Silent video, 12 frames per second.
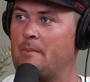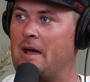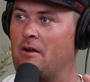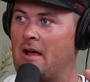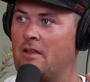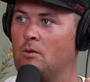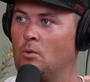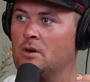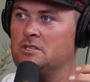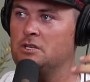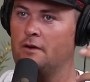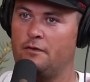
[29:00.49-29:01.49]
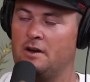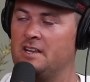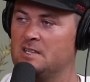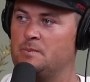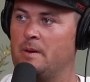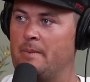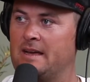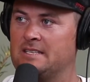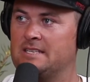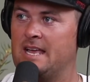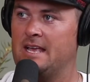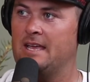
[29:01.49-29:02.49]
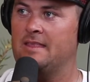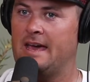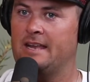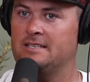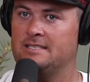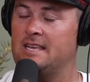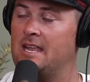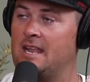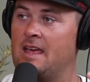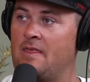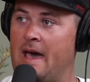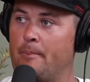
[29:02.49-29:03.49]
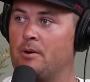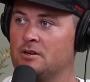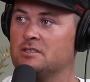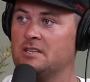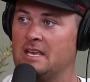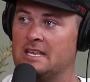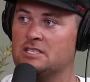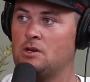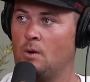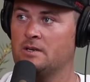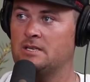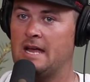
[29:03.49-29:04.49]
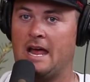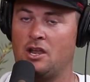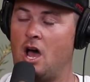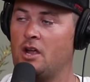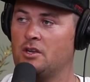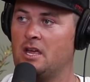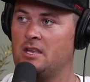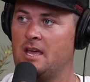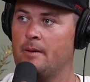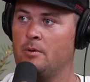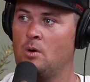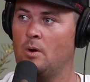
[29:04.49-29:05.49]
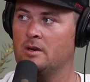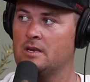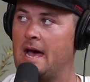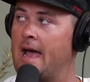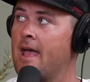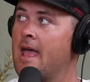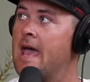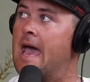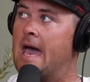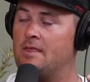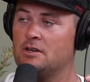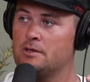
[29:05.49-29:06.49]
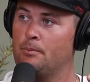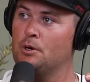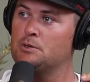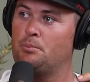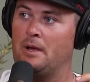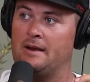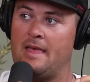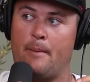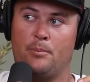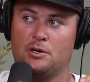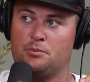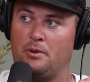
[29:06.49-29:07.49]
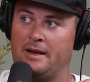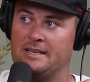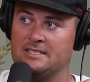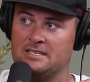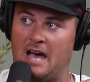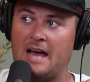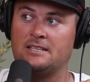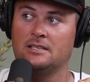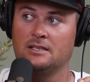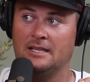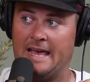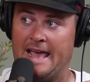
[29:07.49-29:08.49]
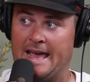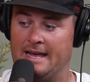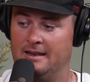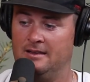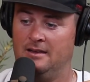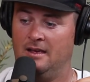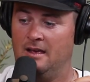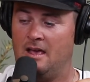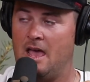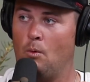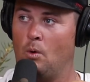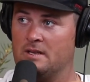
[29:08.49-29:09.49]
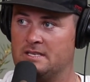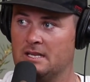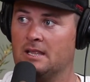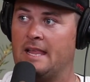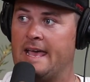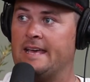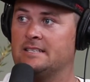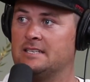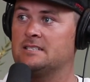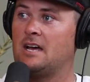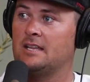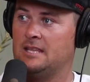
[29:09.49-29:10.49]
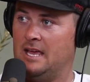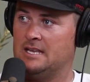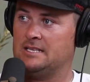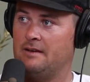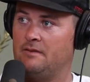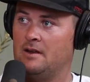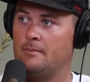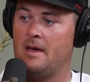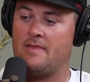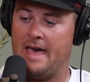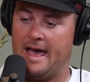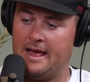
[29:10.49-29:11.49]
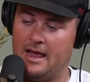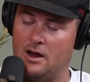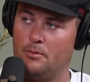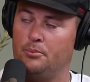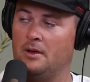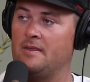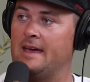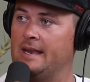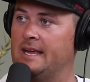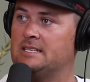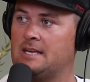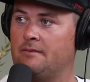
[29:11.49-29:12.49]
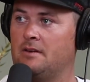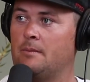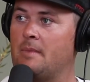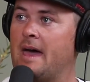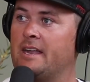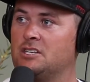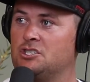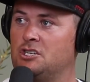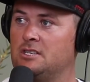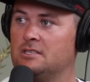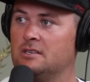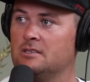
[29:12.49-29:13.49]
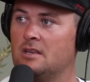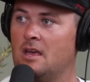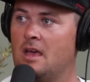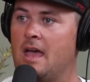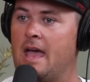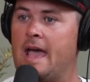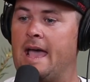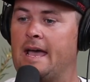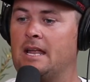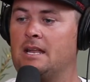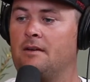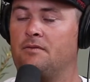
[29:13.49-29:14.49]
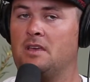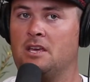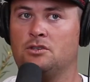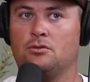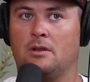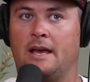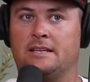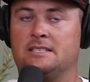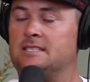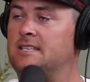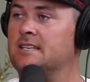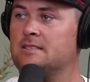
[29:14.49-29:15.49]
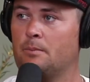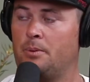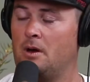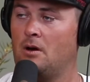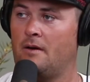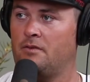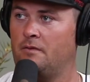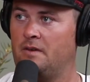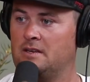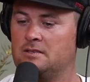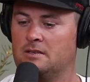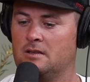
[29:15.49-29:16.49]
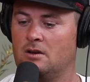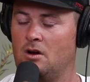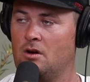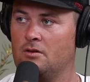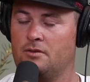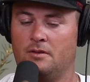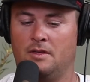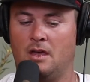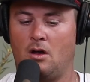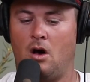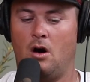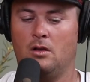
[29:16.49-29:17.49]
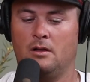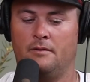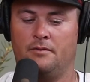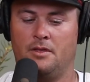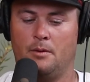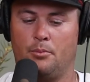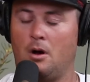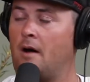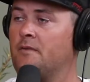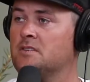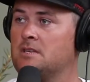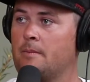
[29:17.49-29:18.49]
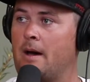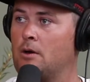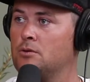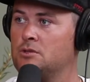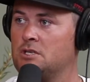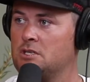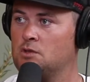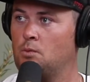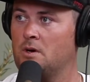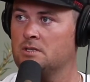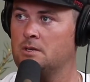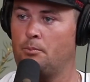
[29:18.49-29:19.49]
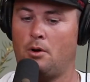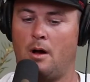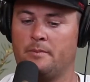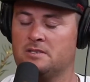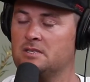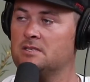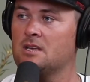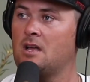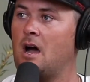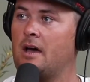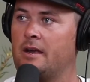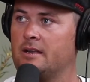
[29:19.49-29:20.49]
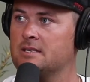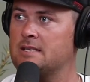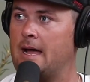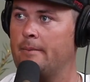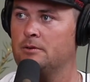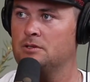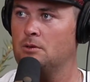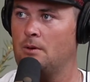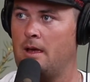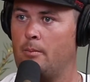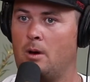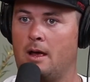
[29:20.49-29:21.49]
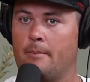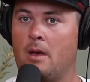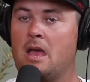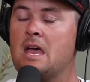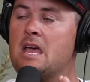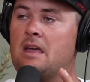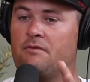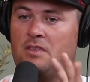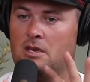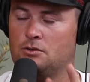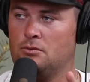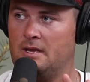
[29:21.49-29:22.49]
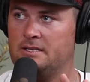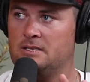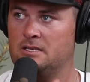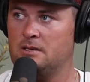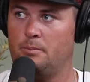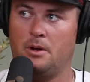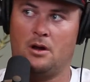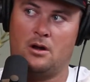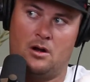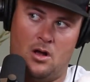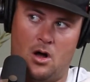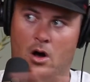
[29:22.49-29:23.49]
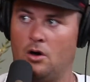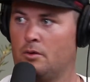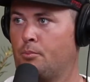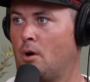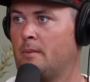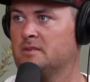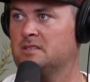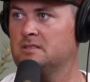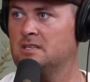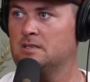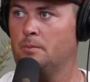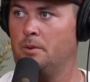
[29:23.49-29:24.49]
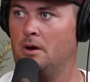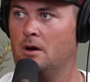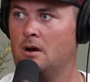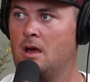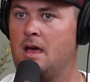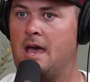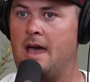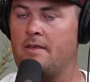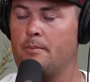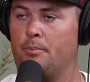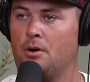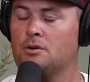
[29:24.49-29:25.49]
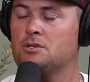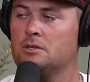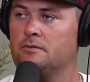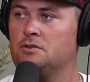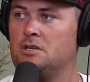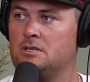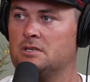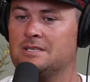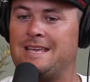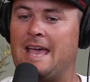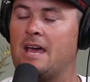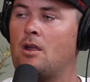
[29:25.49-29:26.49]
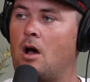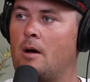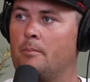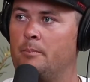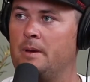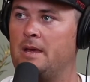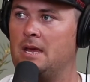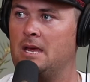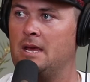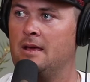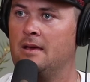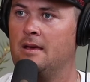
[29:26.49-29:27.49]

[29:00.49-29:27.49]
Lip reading: bite. You're out in the woods and your friend gets bit by a snake, and that is sin. And that person is going to die, not dead yet, but going to die. And there's a bush plane. And that bush plane has got to land. And once it lands, it's got the antivenom. And that airplane, that antivenom, that is Jesus. And if the Israelites disappear off the face of the earth, then all of the prophecy about who Jesus was, the promises that God had established through Abraham, if the Israelites disappear, all the promises disappear. And the person of Jesus cannot be